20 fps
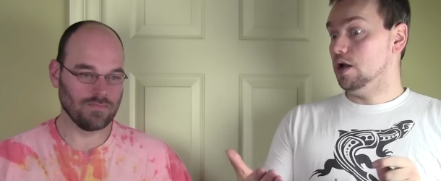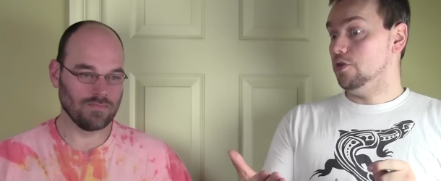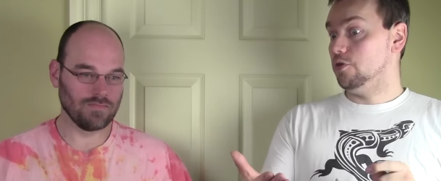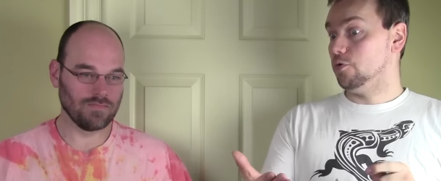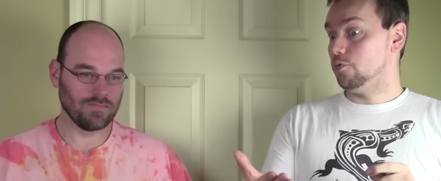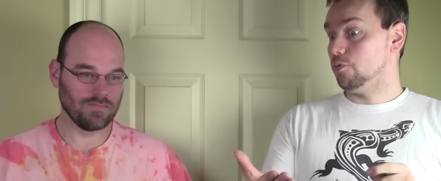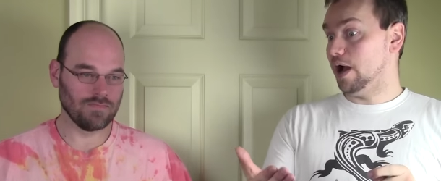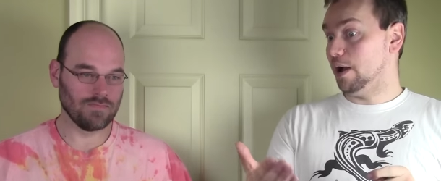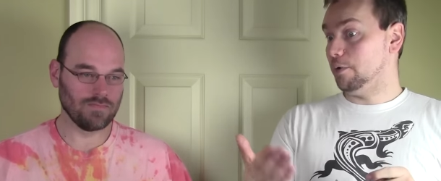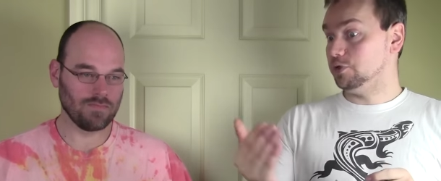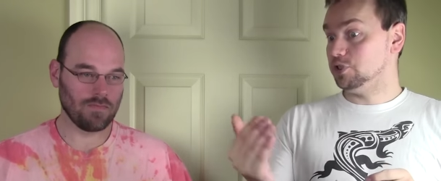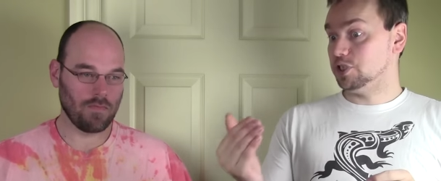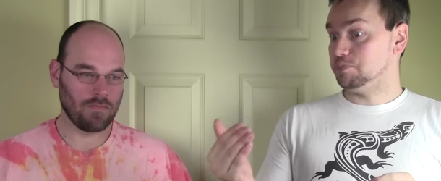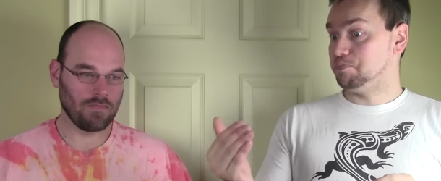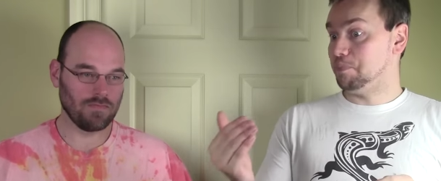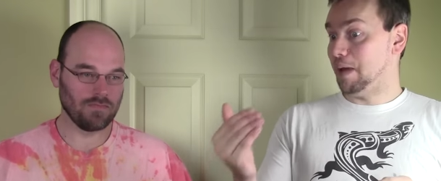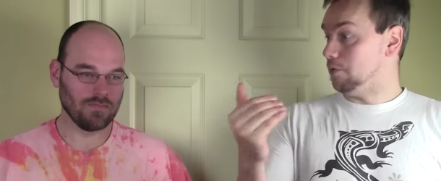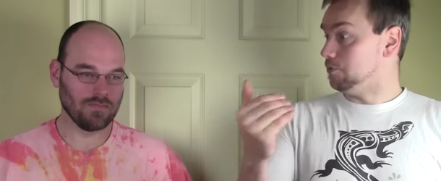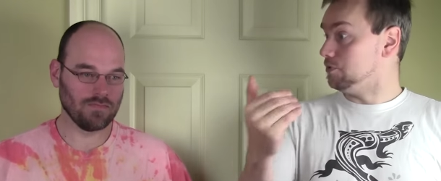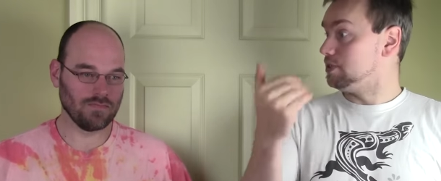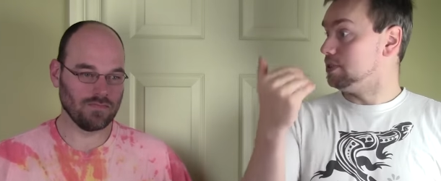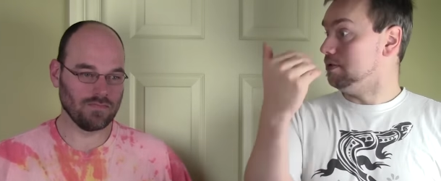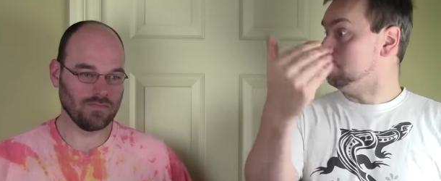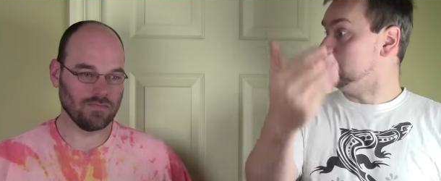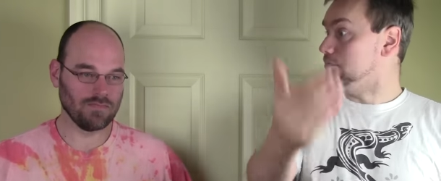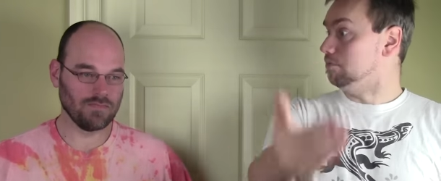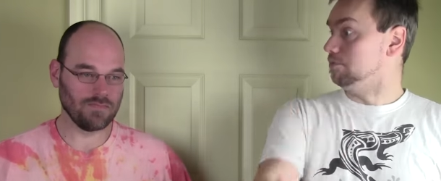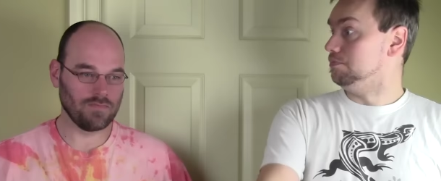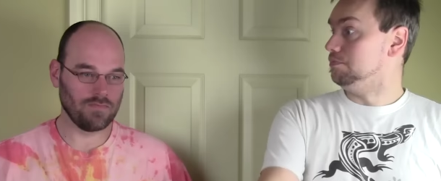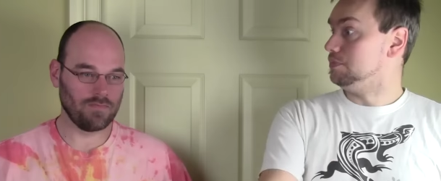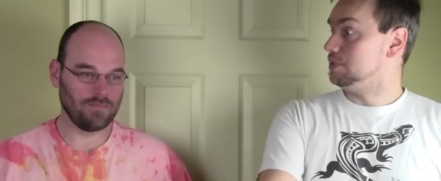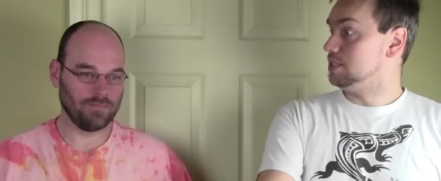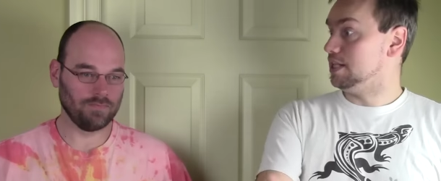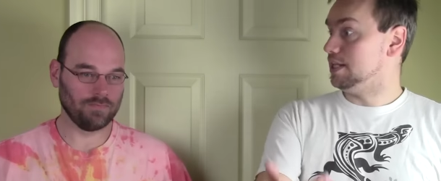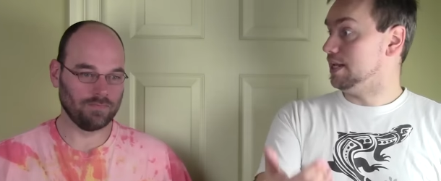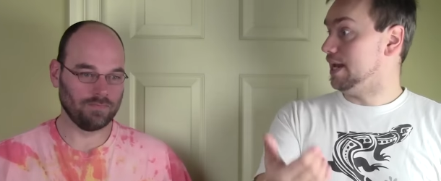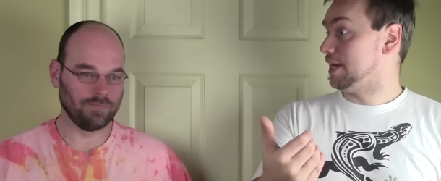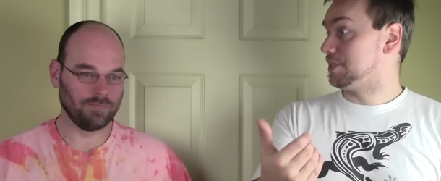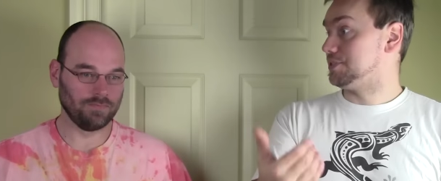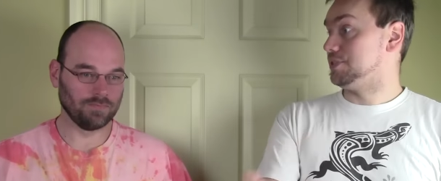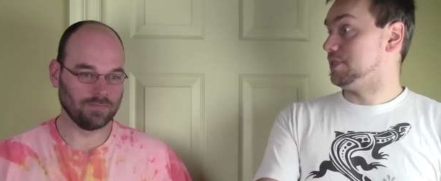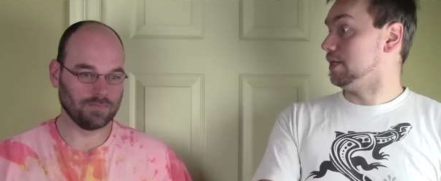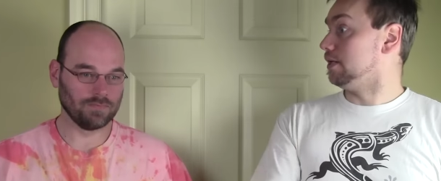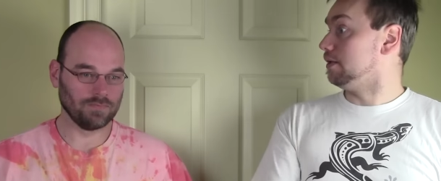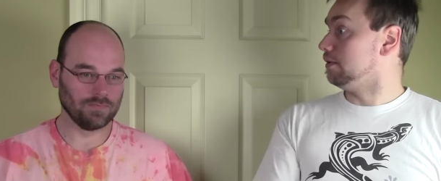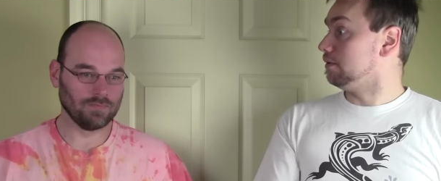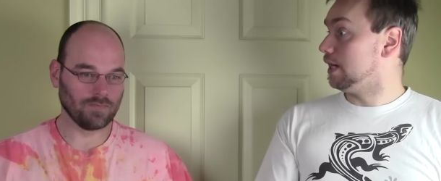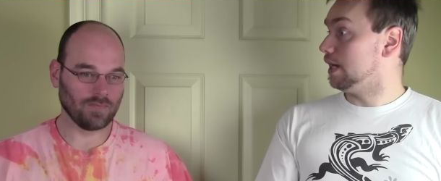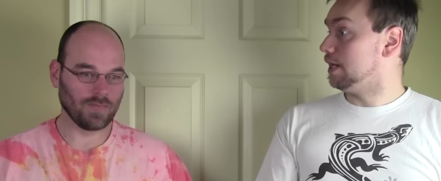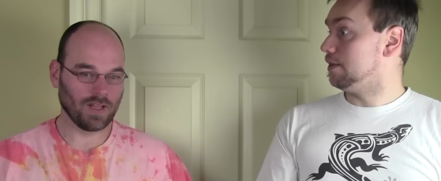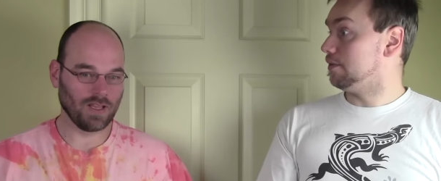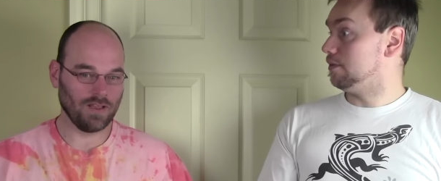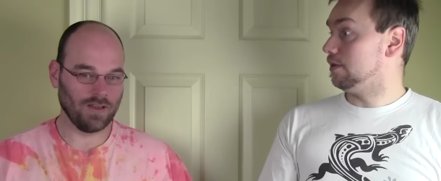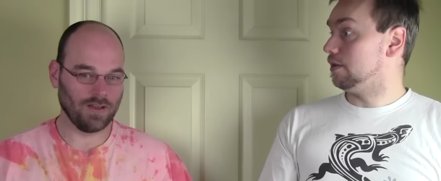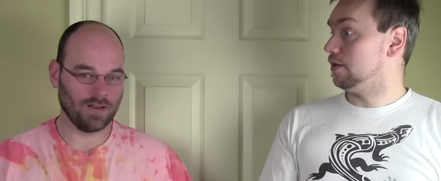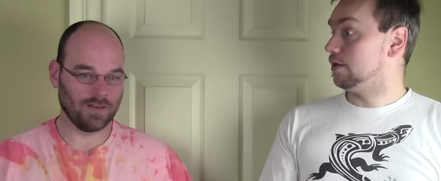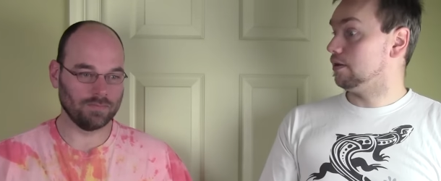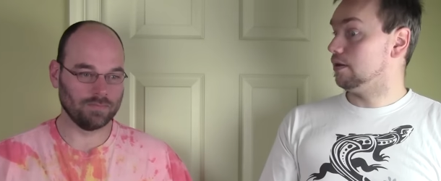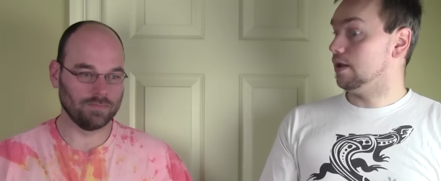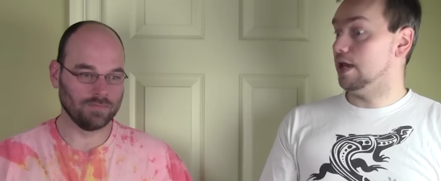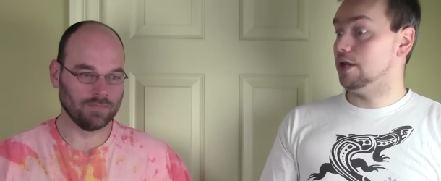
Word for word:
Speaker 1: the, I would just bounce him to the next thing, kind of thing, yeah.